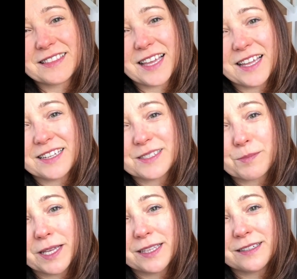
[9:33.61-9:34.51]
That is
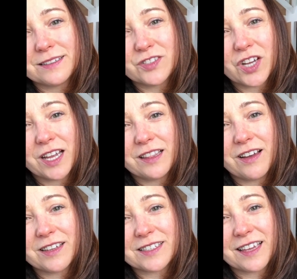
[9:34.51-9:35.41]
my little Jai
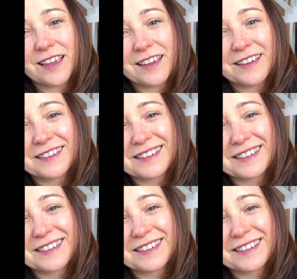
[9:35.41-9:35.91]
latte.